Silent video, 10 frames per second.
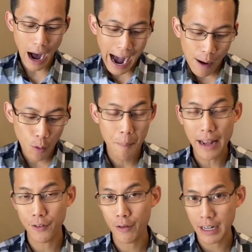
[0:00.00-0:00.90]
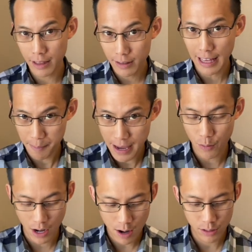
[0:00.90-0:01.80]
I will bet if you're anything like me
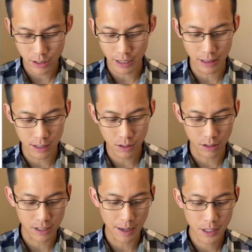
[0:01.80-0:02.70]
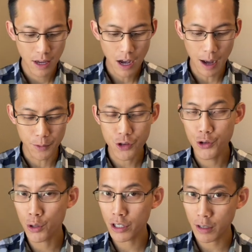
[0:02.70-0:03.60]
when I was learning this concept, um,
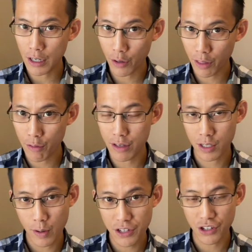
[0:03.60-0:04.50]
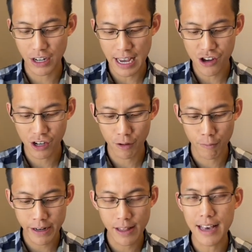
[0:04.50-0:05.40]
you're gonna go in through this question and you're gonna
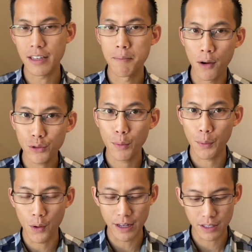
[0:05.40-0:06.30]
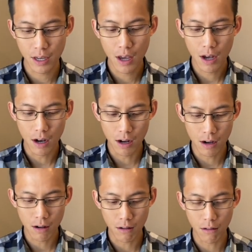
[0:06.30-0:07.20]
realize at multiple points,
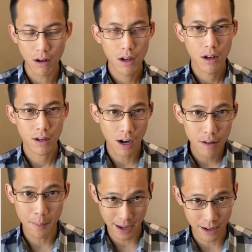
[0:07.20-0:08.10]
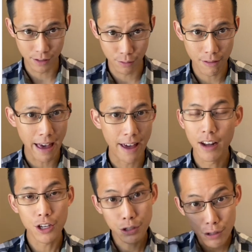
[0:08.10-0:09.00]
oh, I can't remember how to do that.
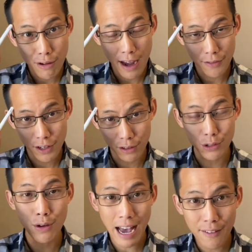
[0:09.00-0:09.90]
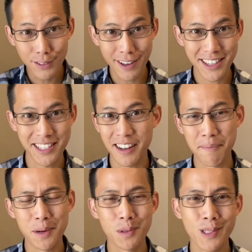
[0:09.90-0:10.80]
You do have the knowledge, you have learnt this
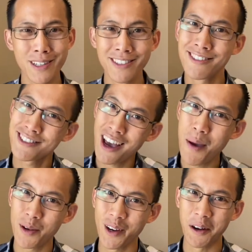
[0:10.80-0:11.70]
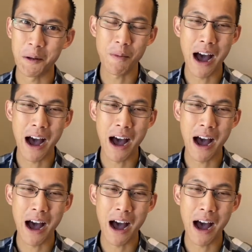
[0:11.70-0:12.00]
stuff, but it was a long time ago.